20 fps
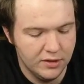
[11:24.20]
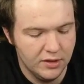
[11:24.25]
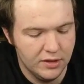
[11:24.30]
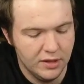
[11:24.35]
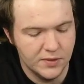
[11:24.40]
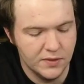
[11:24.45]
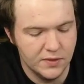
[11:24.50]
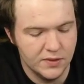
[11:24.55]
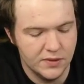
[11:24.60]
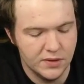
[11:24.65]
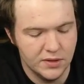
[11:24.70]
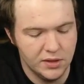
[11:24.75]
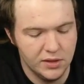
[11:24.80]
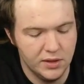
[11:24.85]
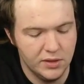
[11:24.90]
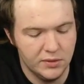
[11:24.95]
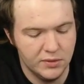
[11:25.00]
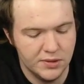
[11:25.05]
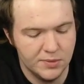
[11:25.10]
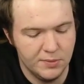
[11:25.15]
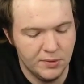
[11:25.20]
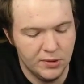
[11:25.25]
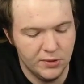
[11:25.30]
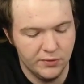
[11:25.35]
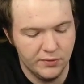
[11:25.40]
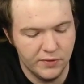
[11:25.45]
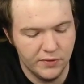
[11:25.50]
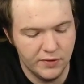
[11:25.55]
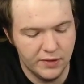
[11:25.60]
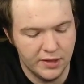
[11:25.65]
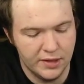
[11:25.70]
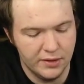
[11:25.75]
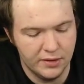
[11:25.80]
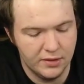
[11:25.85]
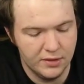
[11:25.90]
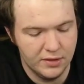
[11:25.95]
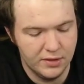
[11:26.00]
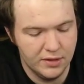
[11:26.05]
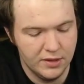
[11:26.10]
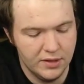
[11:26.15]
So this is a little smaller than that.
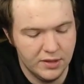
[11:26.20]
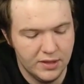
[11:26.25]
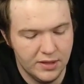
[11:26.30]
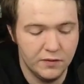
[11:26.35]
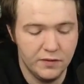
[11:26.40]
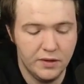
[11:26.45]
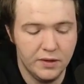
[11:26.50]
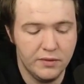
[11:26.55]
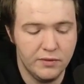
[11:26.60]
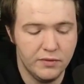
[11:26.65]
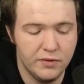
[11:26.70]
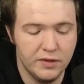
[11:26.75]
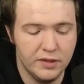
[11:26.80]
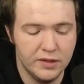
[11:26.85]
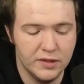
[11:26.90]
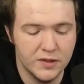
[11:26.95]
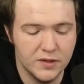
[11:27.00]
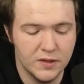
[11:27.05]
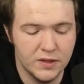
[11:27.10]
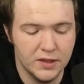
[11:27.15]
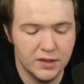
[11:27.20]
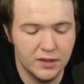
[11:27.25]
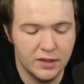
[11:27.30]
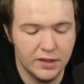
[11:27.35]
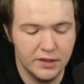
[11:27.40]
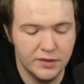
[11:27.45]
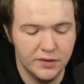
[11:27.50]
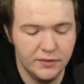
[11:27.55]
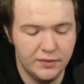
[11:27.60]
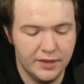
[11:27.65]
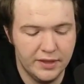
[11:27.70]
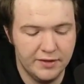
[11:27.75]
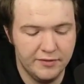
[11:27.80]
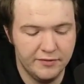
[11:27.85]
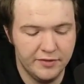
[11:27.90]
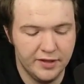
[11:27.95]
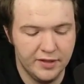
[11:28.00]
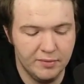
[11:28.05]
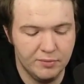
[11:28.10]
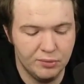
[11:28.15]
The other thing is that I do have
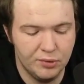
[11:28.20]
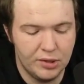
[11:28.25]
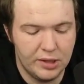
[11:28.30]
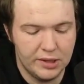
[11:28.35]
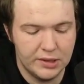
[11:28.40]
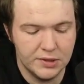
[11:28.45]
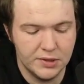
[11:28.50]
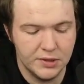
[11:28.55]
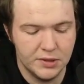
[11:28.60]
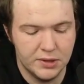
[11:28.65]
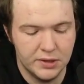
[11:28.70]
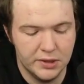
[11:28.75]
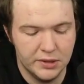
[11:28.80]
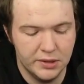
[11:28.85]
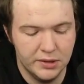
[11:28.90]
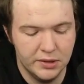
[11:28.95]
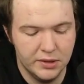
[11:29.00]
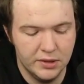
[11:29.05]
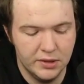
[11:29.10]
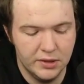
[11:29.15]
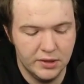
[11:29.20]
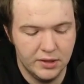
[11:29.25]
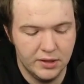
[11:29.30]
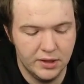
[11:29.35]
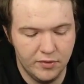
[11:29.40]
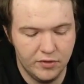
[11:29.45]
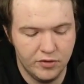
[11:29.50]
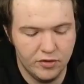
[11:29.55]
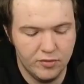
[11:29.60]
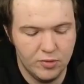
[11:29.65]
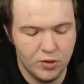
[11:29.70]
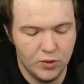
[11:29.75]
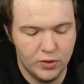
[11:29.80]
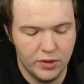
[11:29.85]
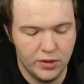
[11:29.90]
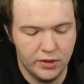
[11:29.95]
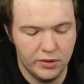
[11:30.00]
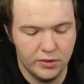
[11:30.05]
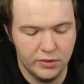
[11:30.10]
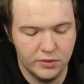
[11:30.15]
a Proxon thermo
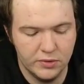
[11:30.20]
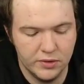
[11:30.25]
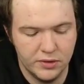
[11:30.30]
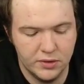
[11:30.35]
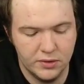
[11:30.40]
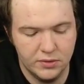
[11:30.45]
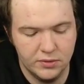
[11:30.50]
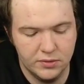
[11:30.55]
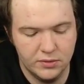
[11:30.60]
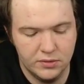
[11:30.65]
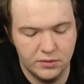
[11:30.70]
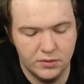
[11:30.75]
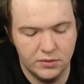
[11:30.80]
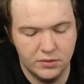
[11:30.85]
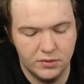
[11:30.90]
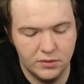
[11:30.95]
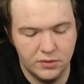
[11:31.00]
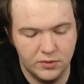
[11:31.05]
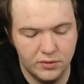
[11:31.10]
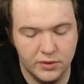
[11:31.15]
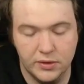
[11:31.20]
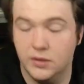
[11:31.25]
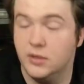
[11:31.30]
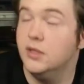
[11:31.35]
cutter, or